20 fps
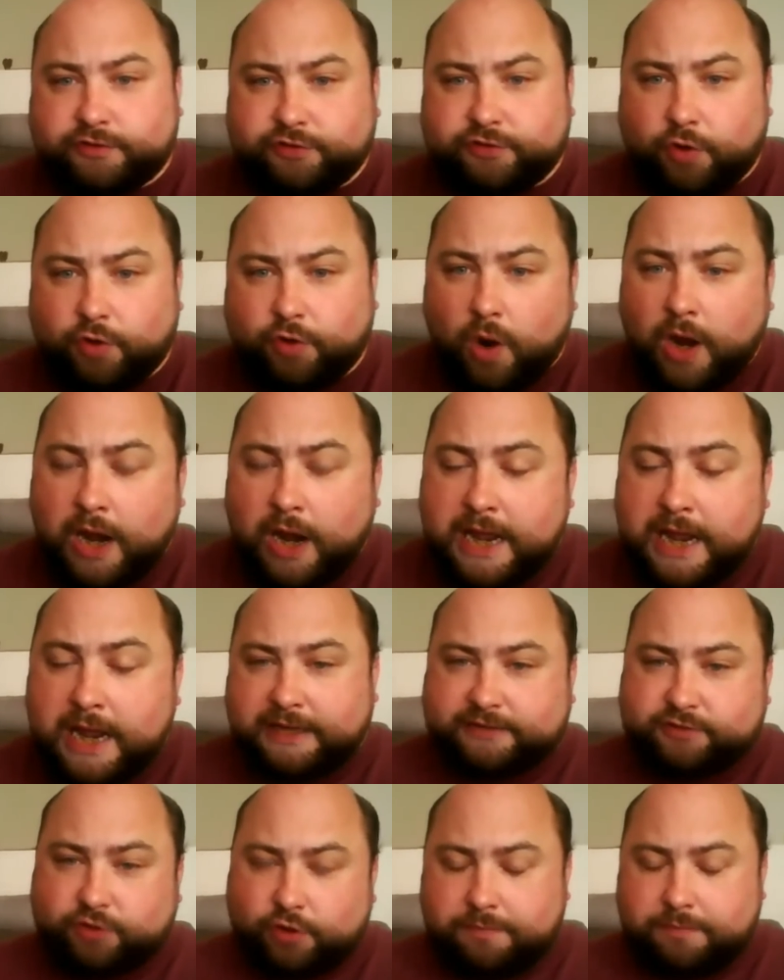So
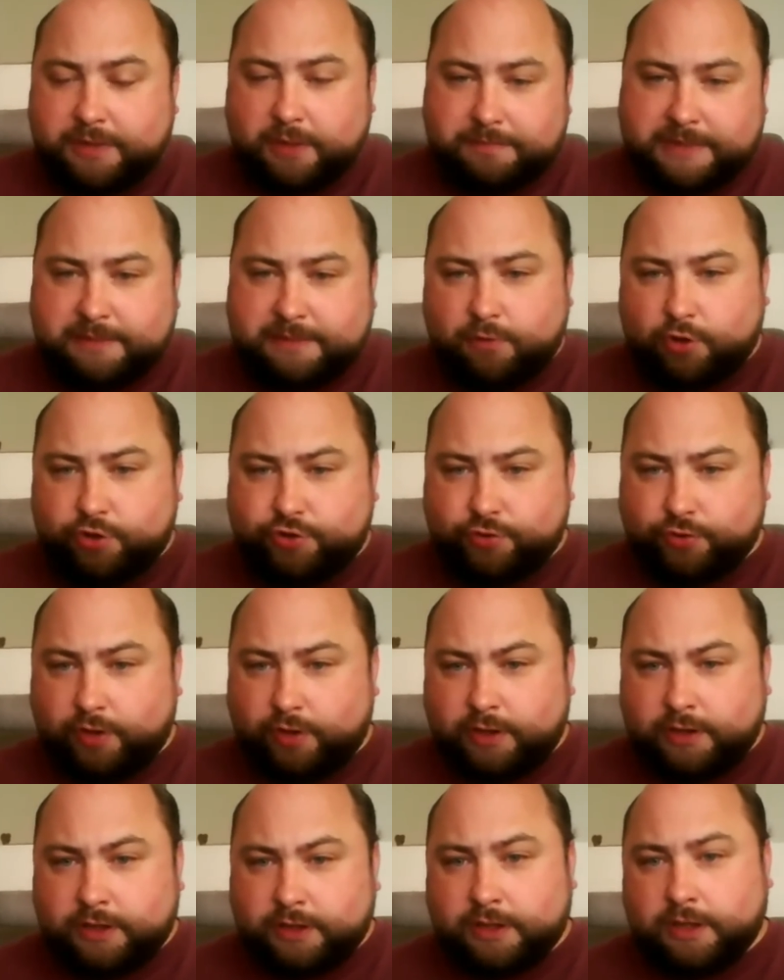that's going to be a big
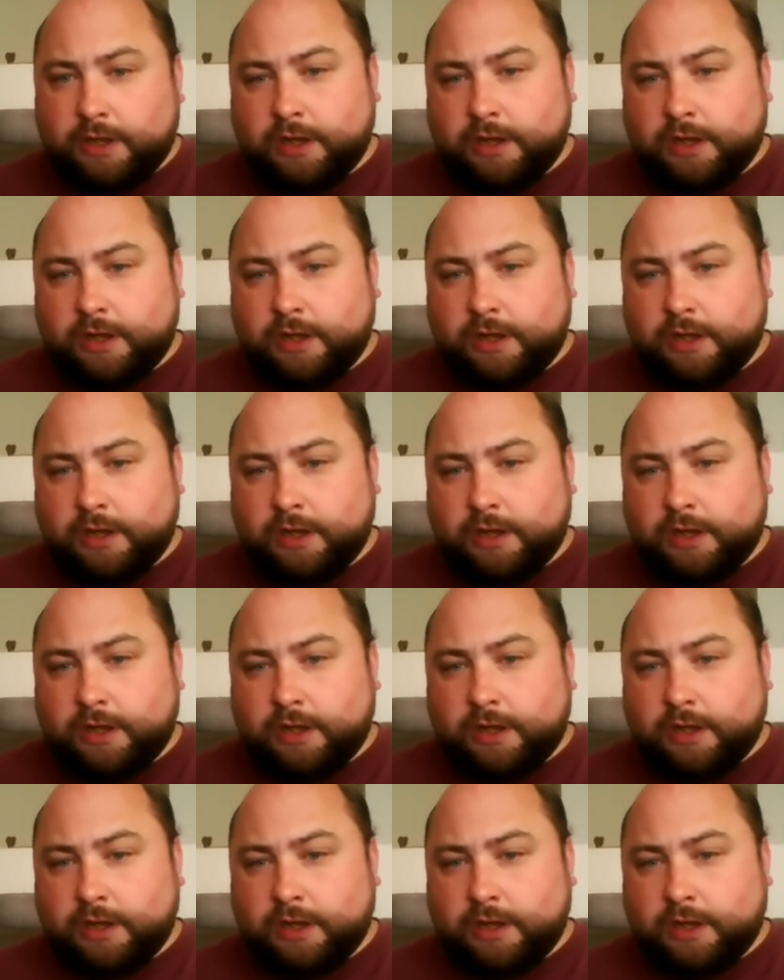module